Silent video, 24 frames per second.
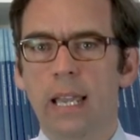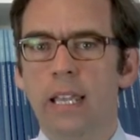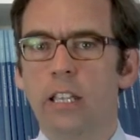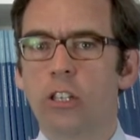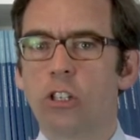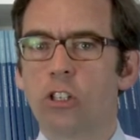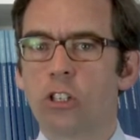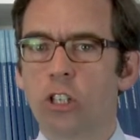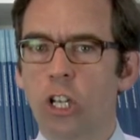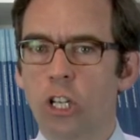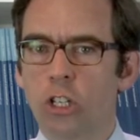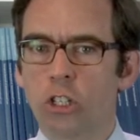
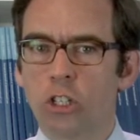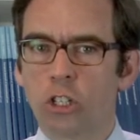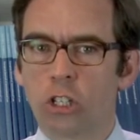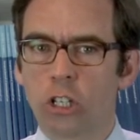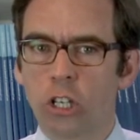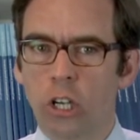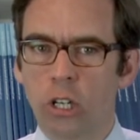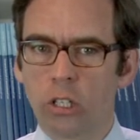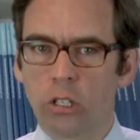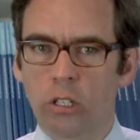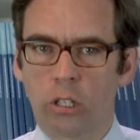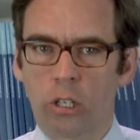such
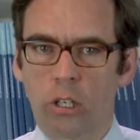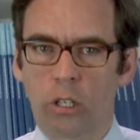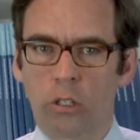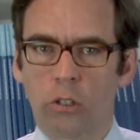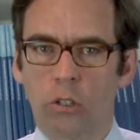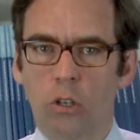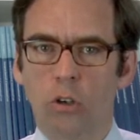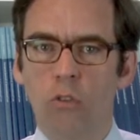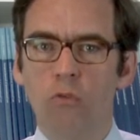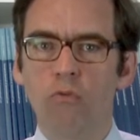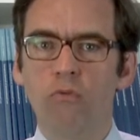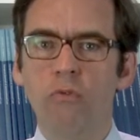
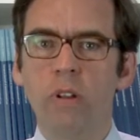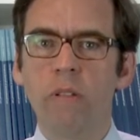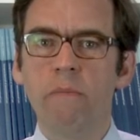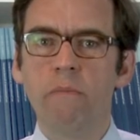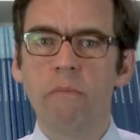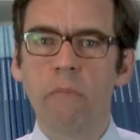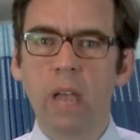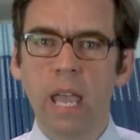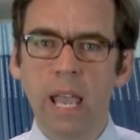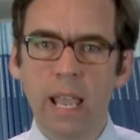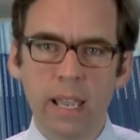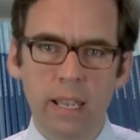conduct
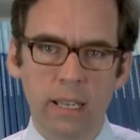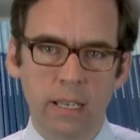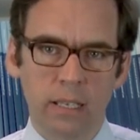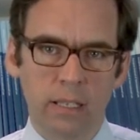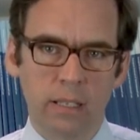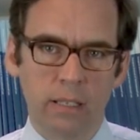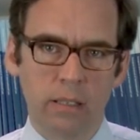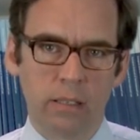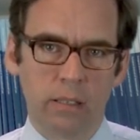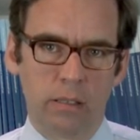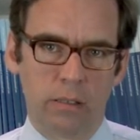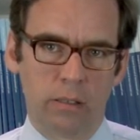
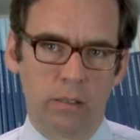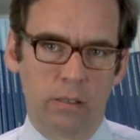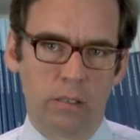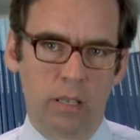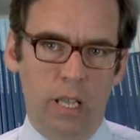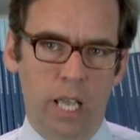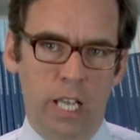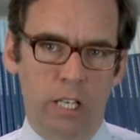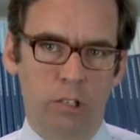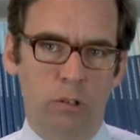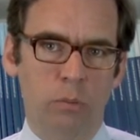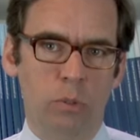remains
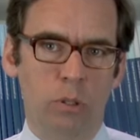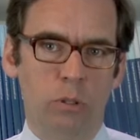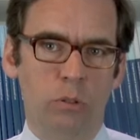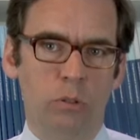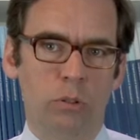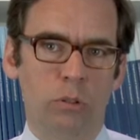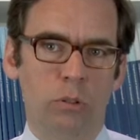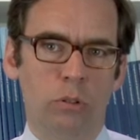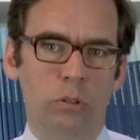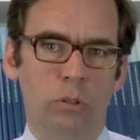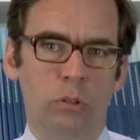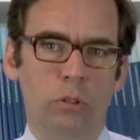
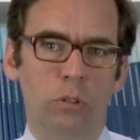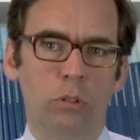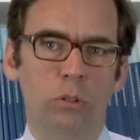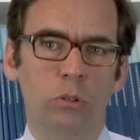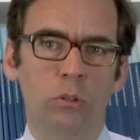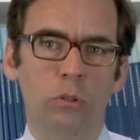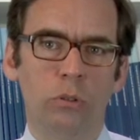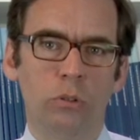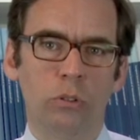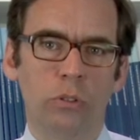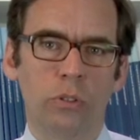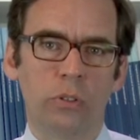attributed
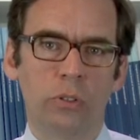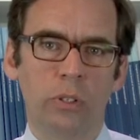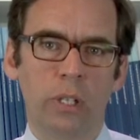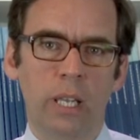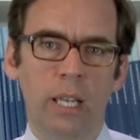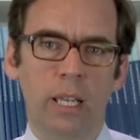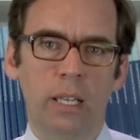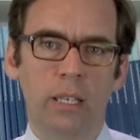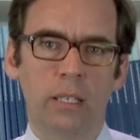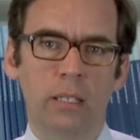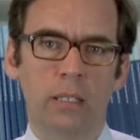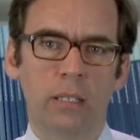to the
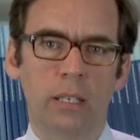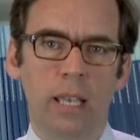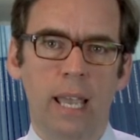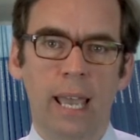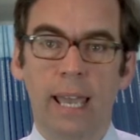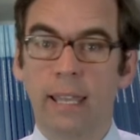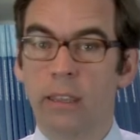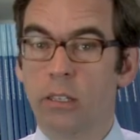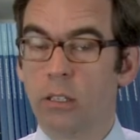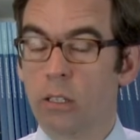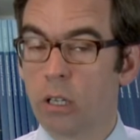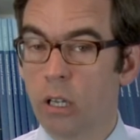state
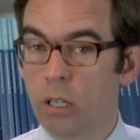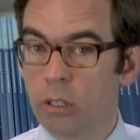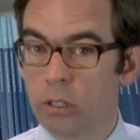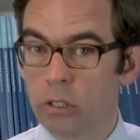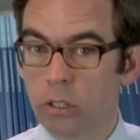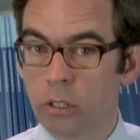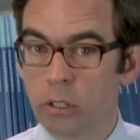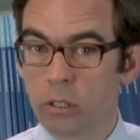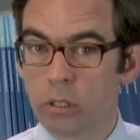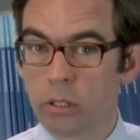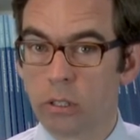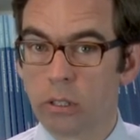and the
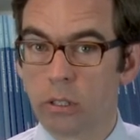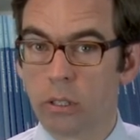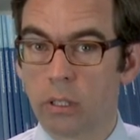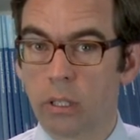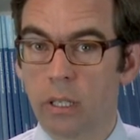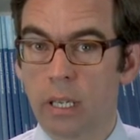conduct